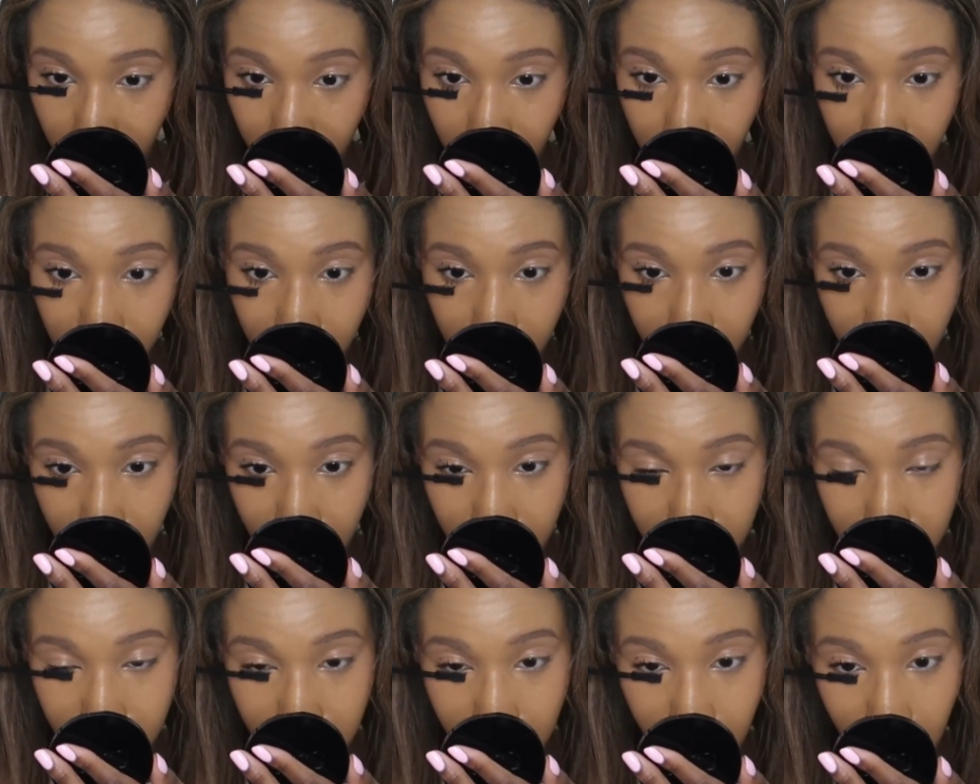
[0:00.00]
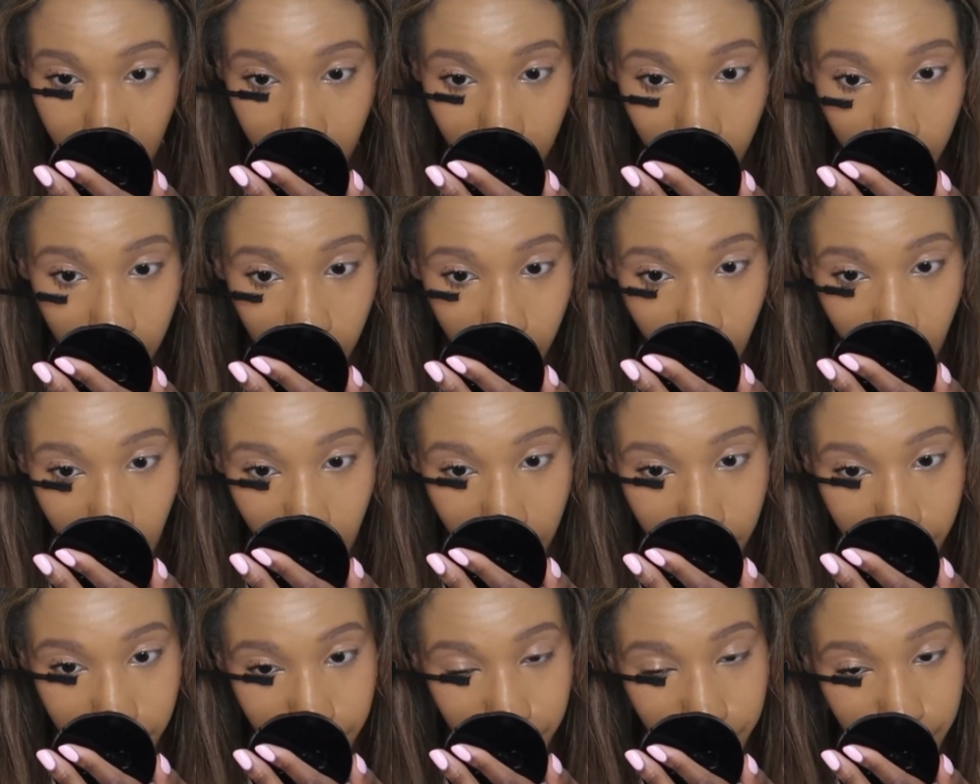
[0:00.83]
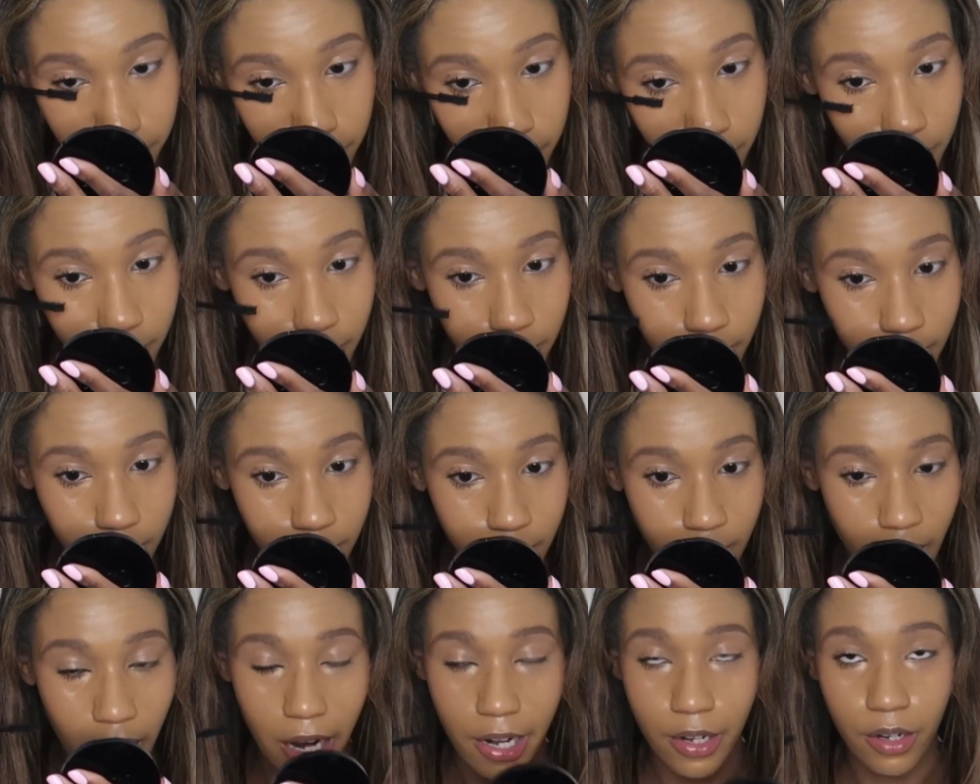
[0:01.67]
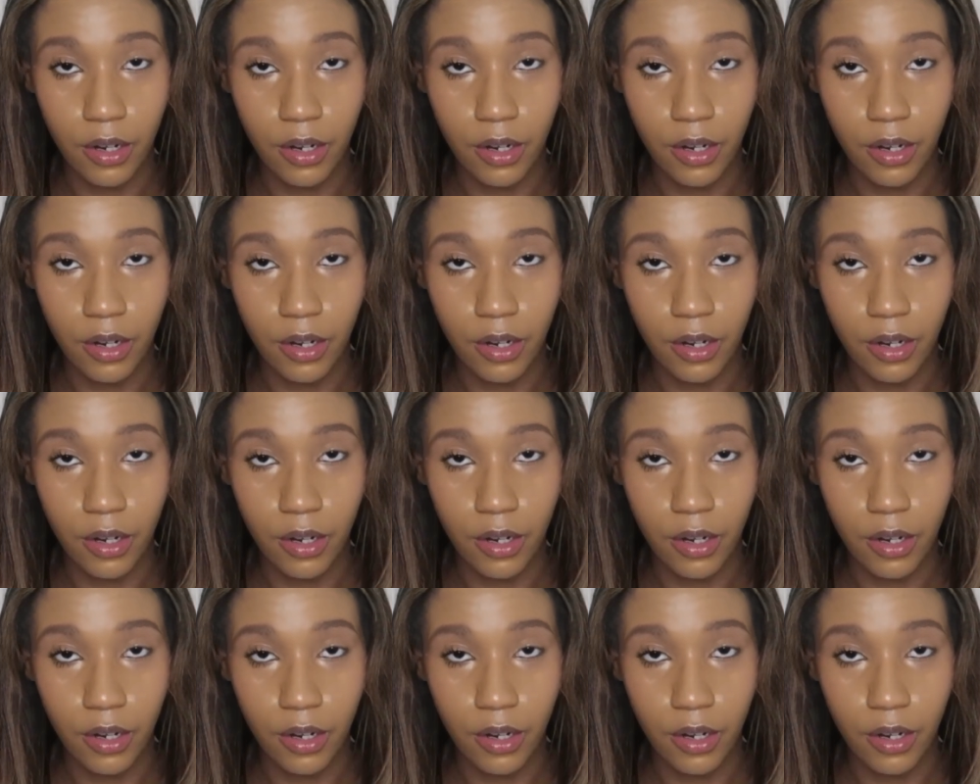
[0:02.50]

and it's not what I want. I